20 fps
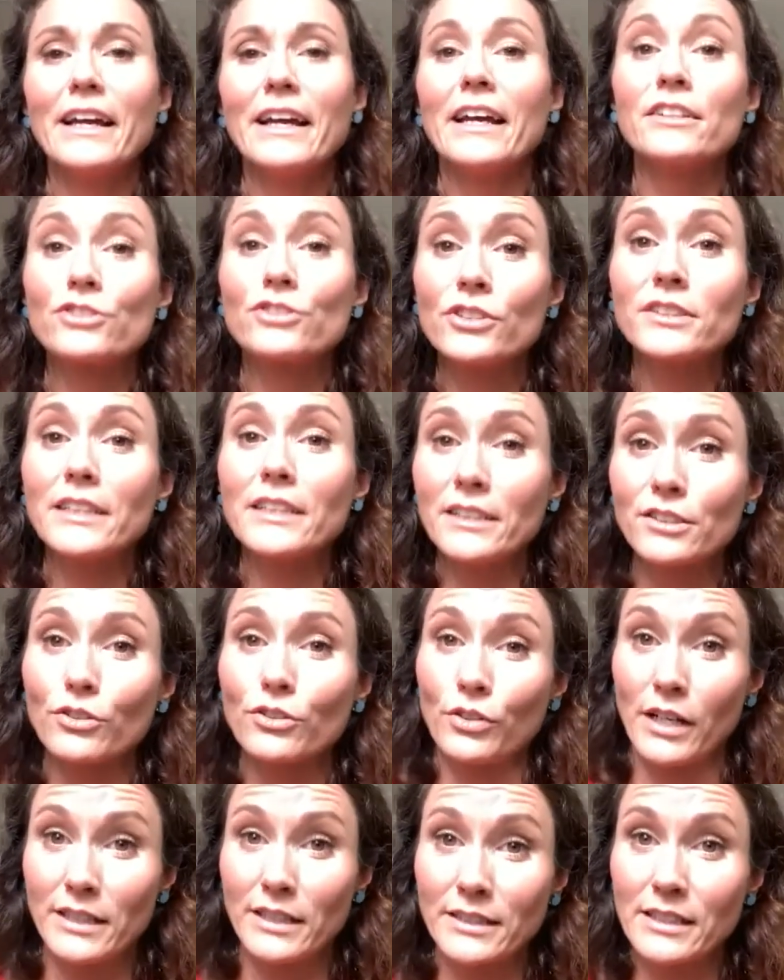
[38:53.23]
It's
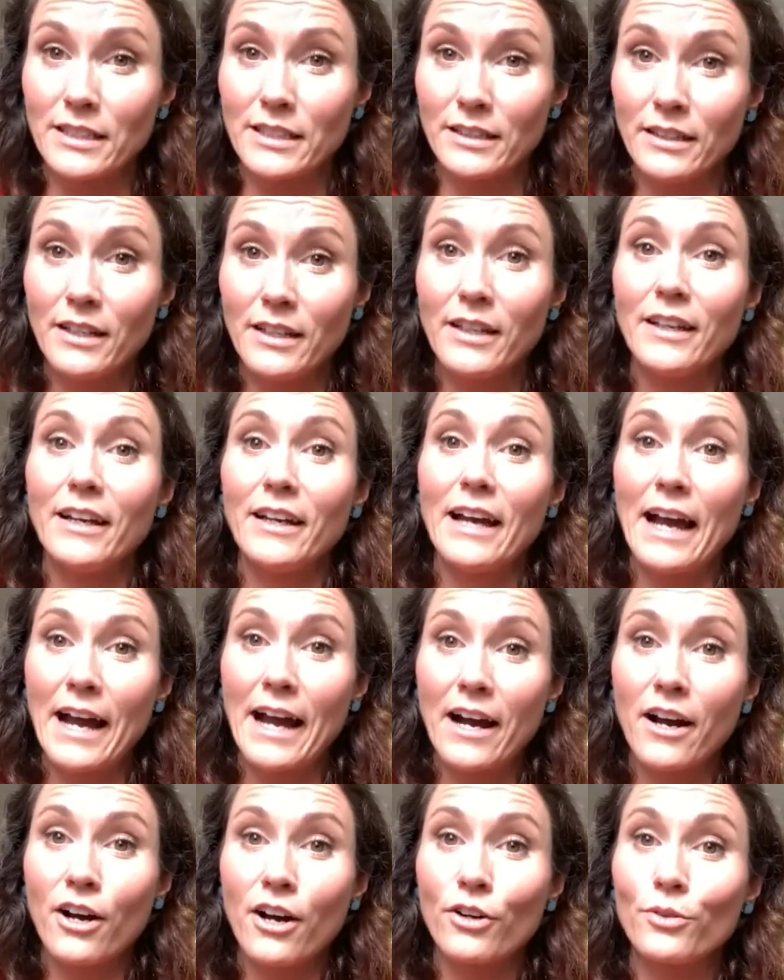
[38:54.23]
crazy
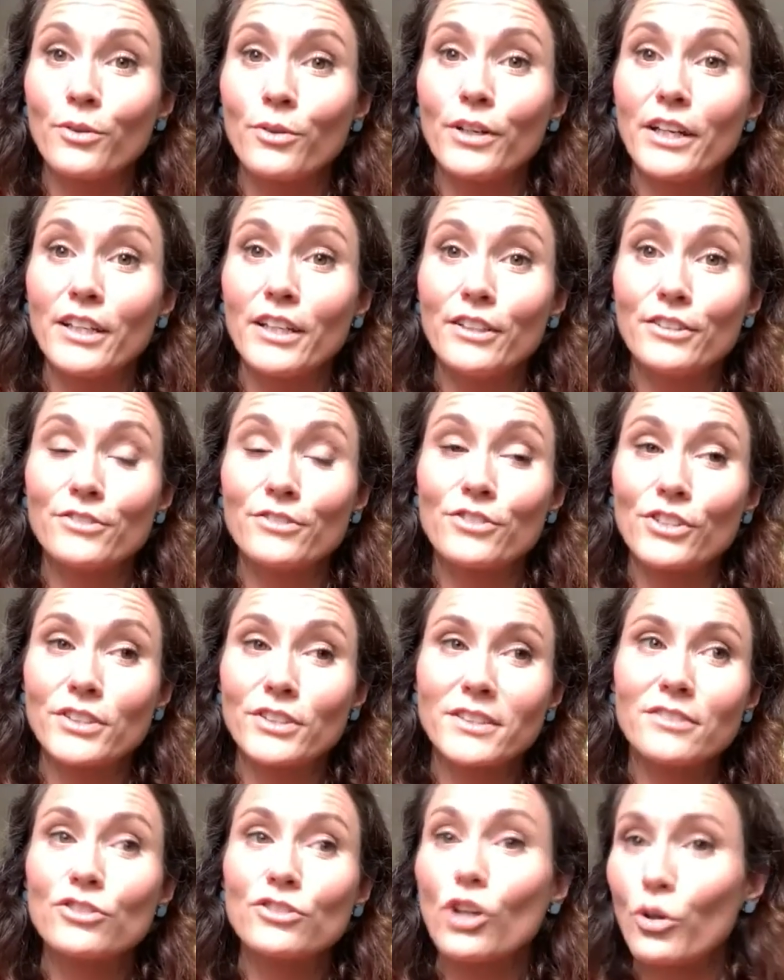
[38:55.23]
how
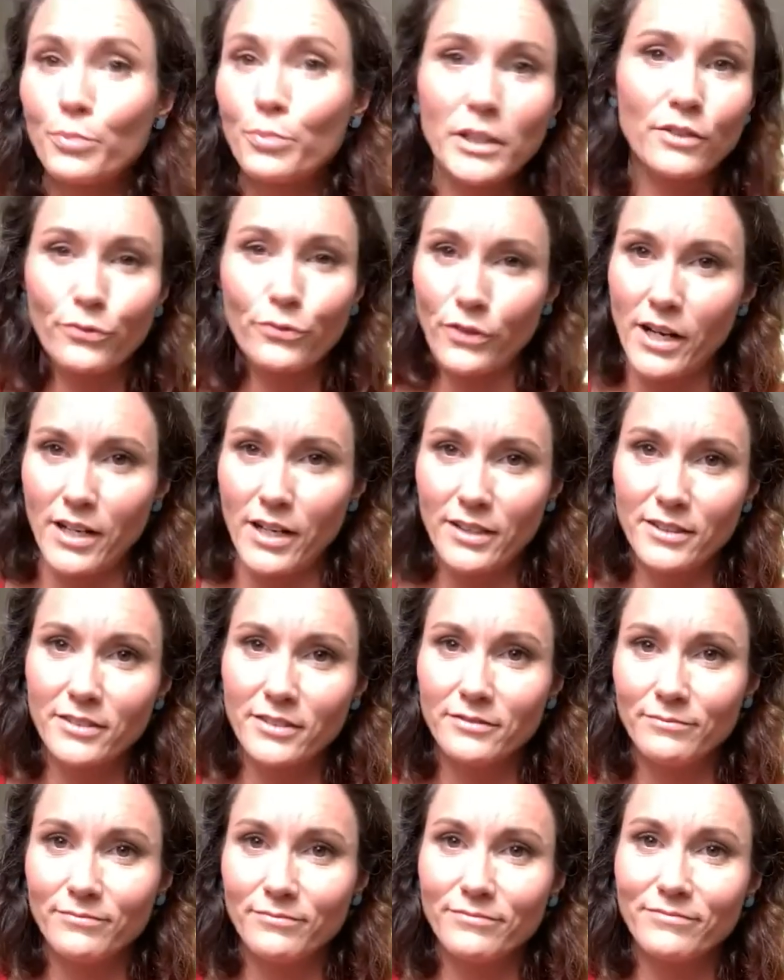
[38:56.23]
just don't be afraid.
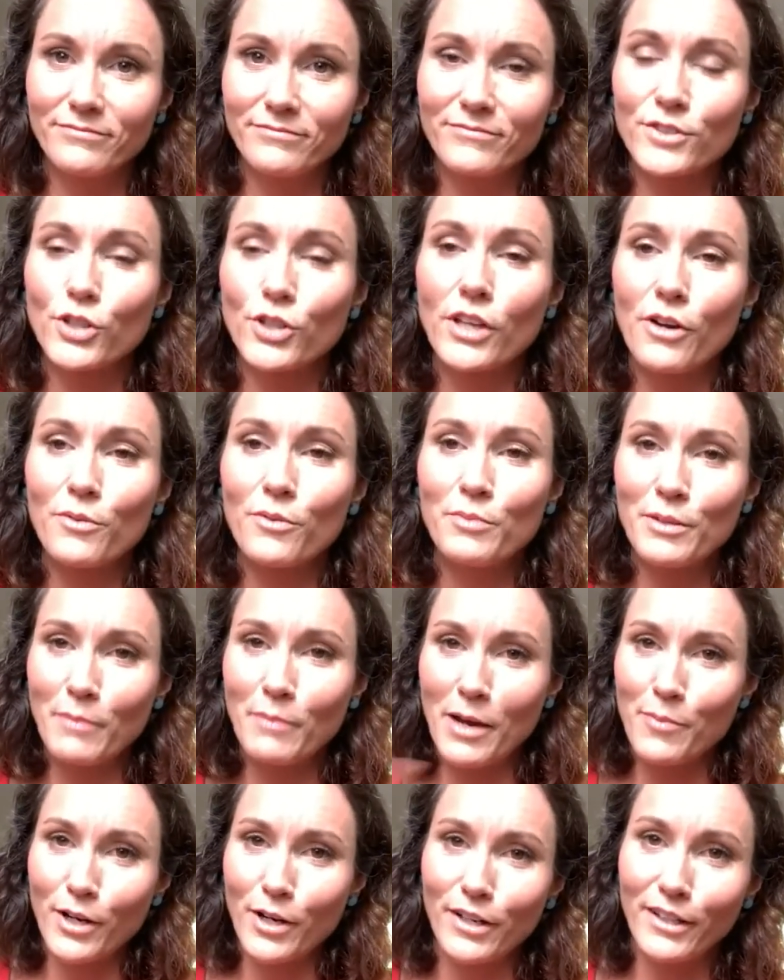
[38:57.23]
So that would be
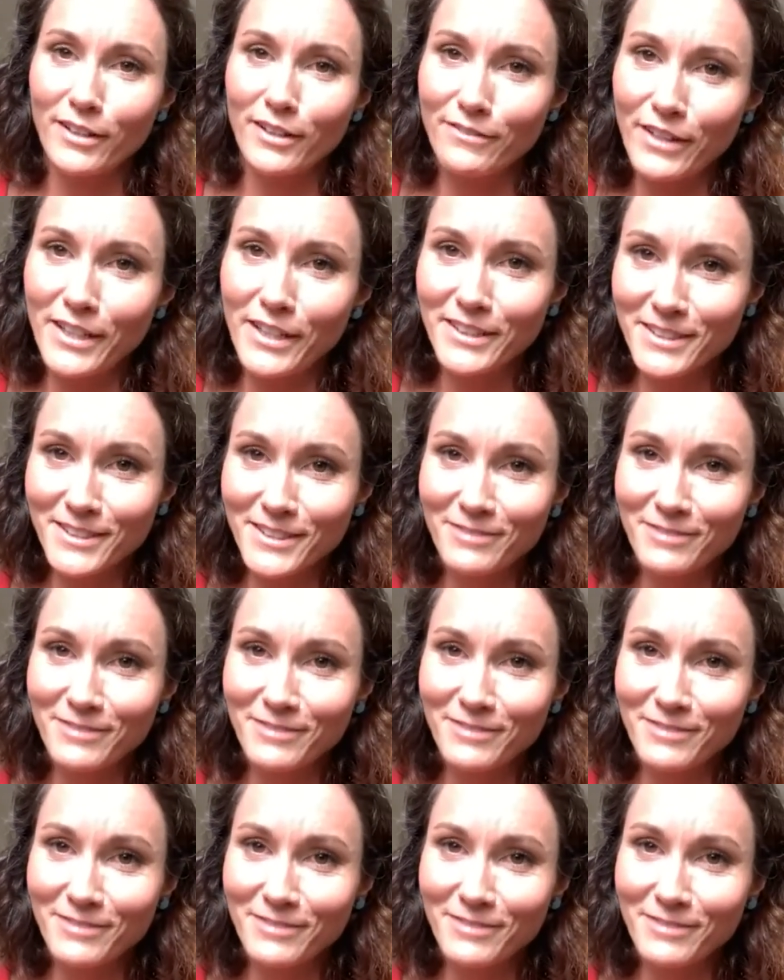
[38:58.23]
my parting advice.